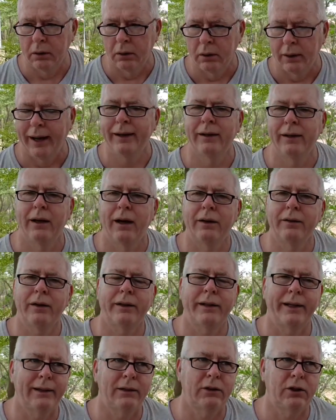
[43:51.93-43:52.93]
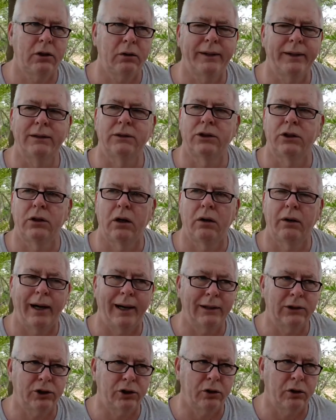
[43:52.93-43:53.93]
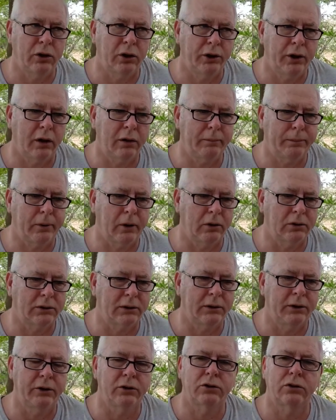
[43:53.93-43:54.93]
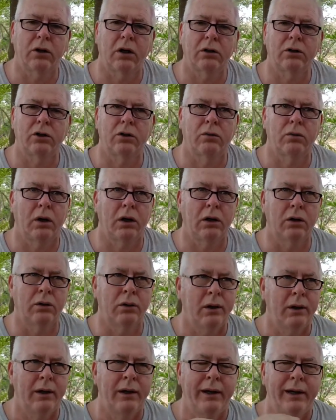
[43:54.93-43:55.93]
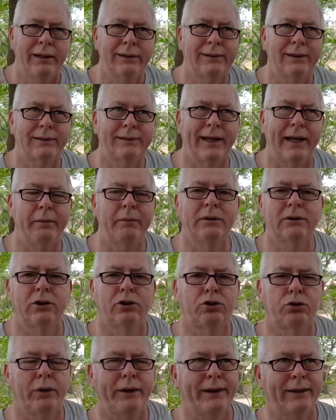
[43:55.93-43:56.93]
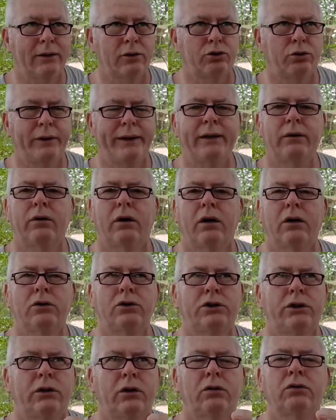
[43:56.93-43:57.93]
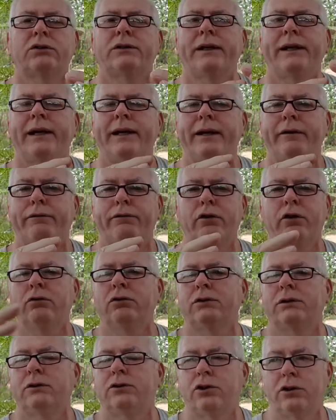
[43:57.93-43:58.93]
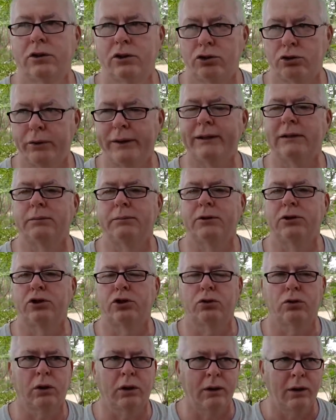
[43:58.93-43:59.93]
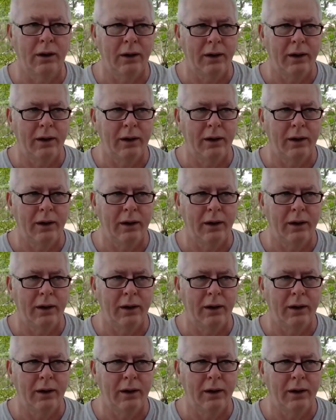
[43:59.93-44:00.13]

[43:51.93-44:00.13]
And the other thing too is, as you're a young person, you start to grow. It's the same as a tree. The tree grows, you don't see any fruits until the trees mature.